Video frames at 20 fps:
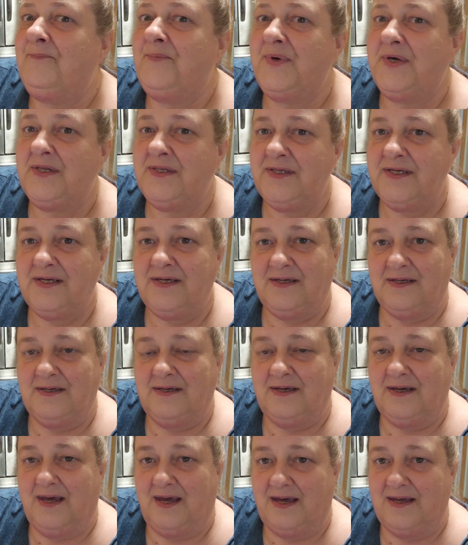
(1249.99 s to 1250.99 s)
building
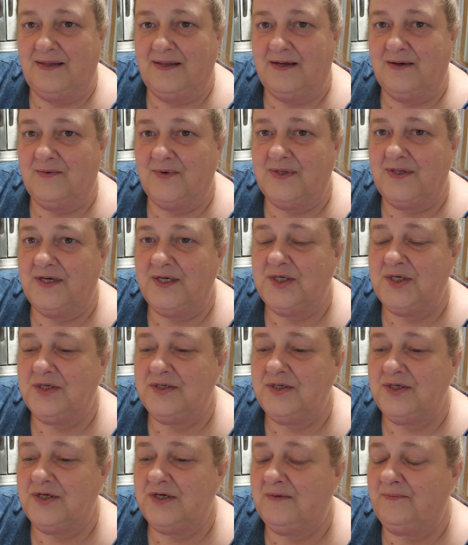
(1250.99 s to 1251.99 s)
on that
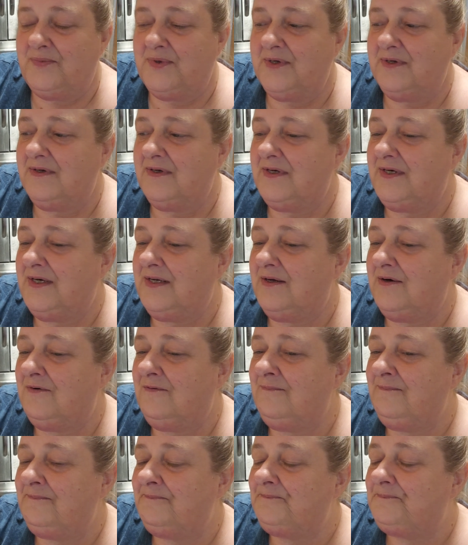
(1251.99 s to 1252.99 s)
relationship, you
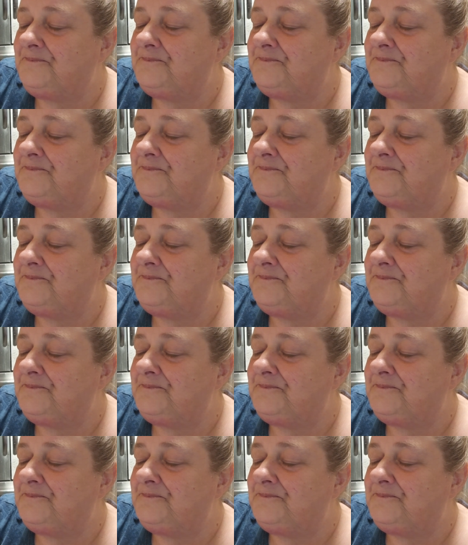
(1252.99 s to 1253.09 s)
know?